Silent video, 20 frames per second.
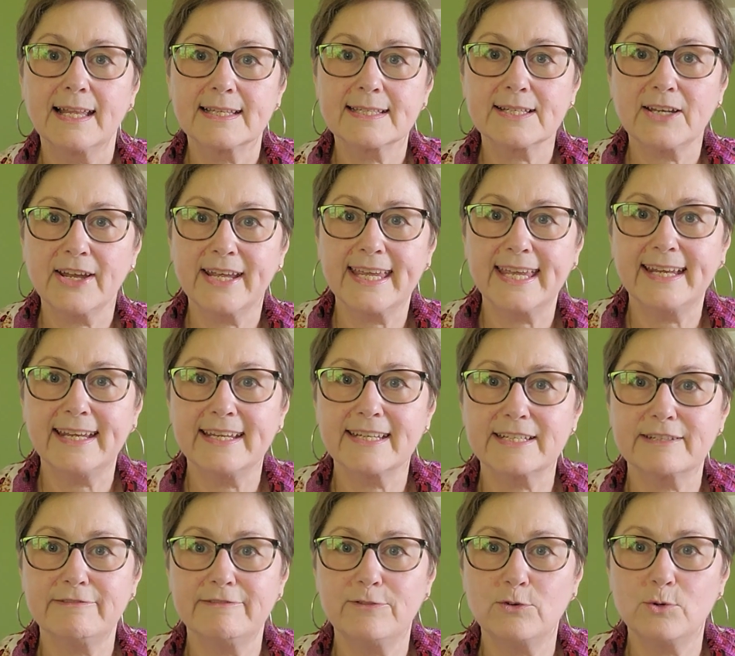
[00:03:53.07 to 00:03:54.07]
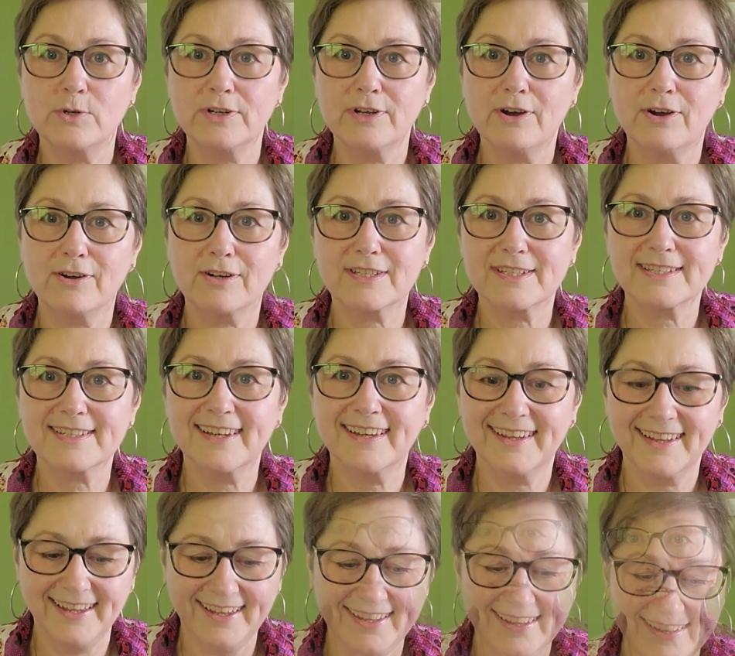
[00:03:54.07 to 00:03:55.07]
It's like getting into Fort Knox.
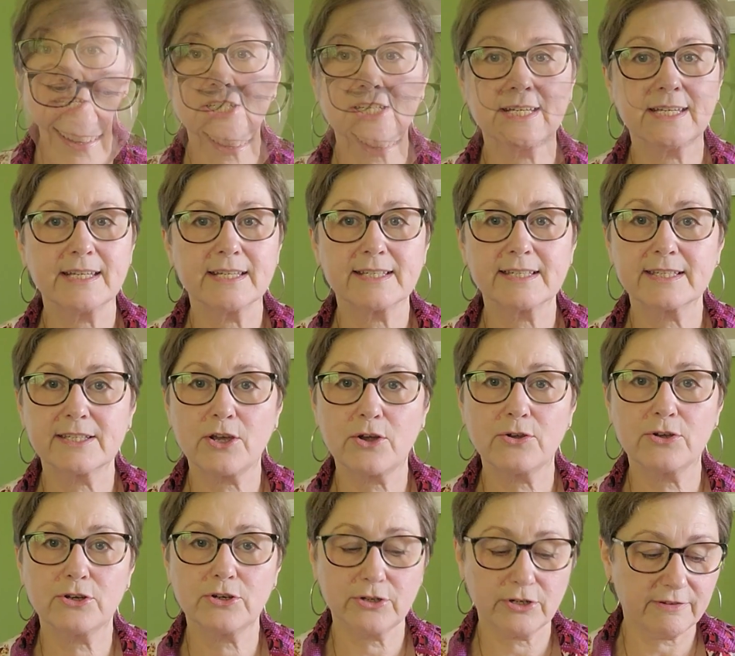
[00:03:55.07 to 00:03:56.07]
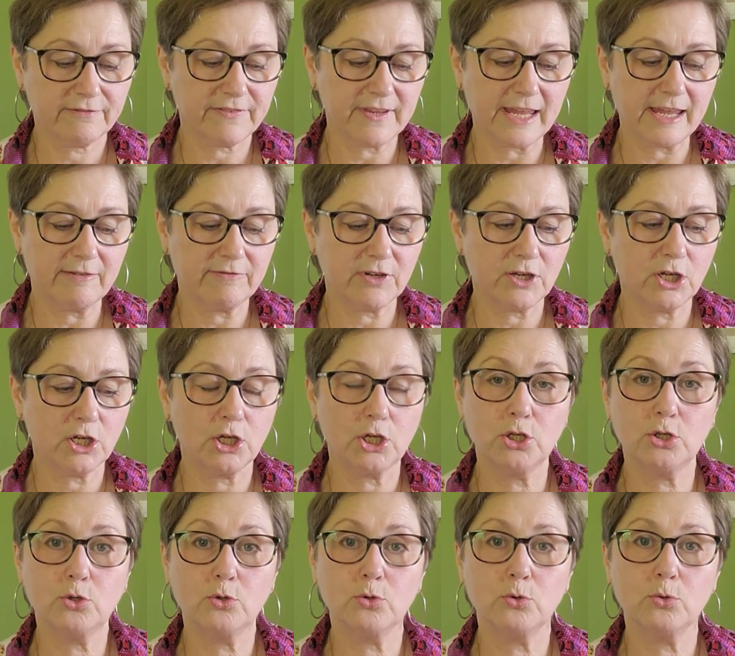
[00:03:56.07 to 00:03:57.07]
She is so good. If ever
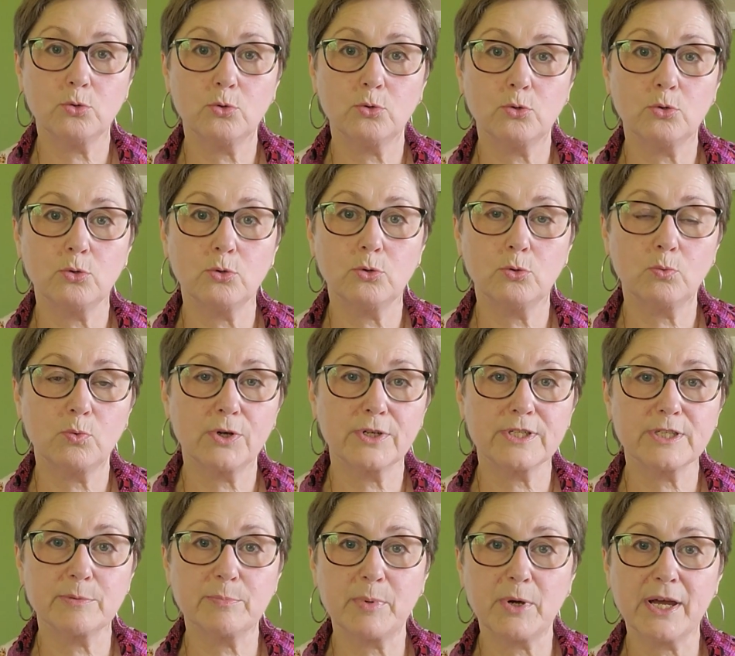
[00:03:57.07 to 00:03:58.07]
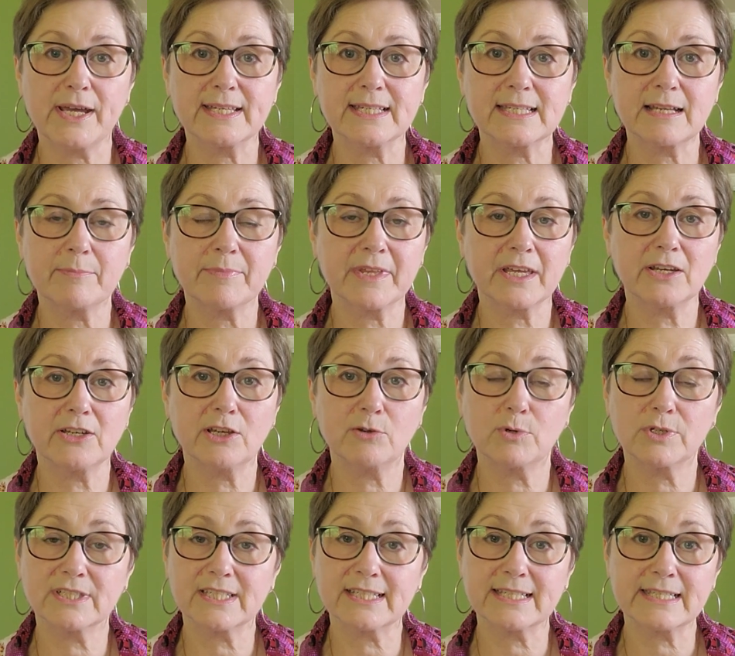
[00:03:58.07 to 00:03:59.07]
you want to buy something and you
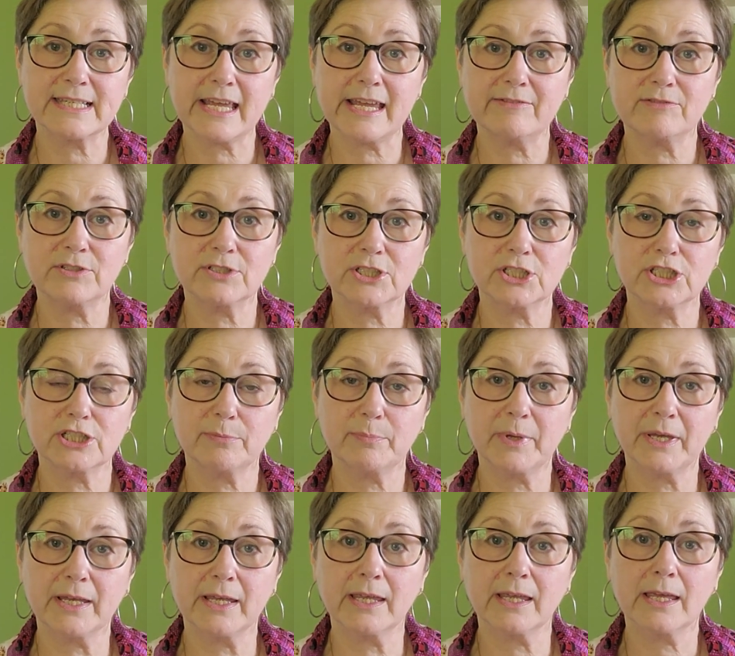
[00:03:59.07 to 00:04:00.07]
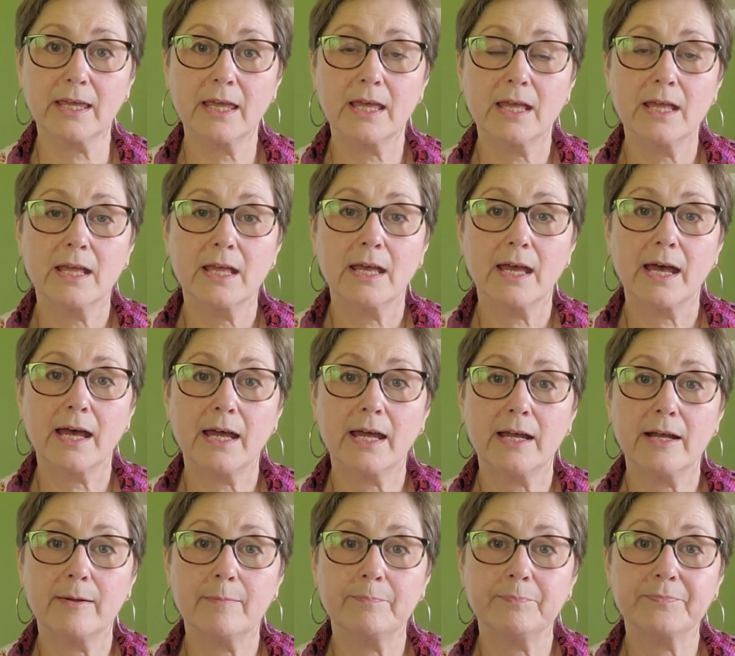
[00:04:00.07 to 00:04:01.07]
want to save on shipping,
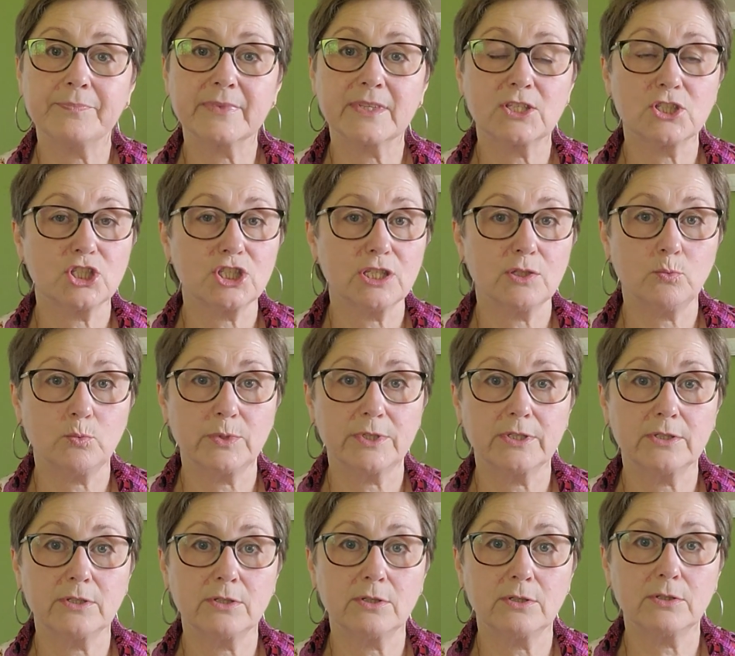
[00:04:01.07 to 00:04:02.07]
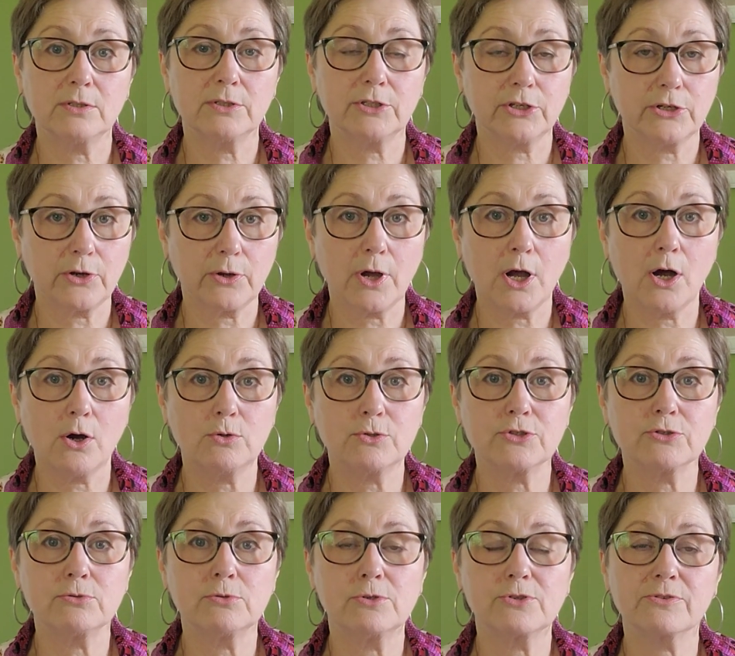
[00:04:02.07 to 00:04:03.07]
she will, hold
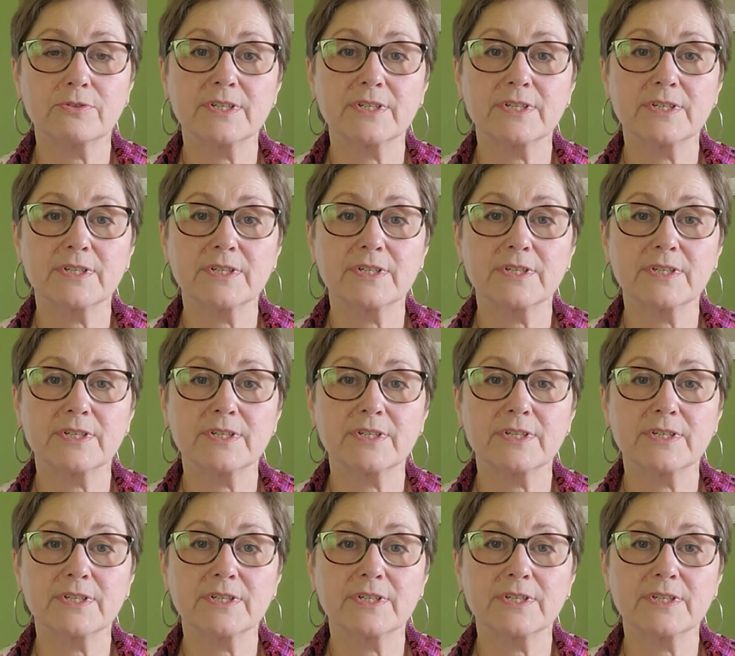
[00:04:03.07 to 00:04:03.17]
your order